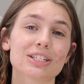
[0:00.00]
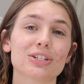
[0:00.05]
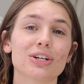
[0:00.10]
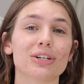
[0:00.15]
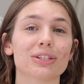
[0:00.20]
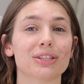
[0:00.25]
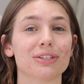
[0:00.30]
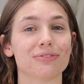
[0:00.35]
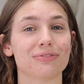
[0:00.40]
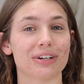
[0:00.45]

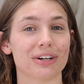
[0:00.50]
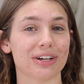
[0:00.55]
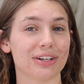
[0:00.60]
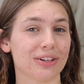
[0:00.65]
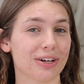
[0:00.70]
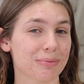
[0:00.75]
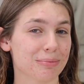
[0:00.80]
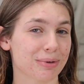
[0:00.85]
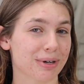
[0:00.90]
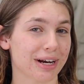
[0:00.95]
start the very
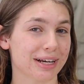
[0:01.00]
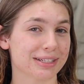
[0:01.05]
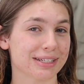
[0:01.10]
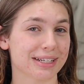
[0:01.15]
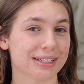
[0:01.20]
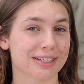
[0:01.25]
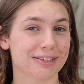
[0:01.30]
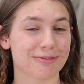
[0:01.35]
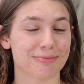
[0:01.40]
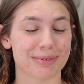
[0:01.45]
long
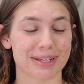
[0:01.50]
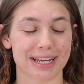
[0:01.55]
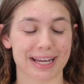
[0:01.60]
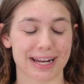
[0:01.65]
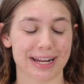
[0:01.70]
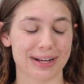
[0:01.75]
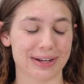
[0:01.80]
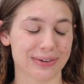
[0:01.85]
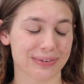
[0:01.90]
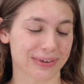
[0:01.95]
process of me getting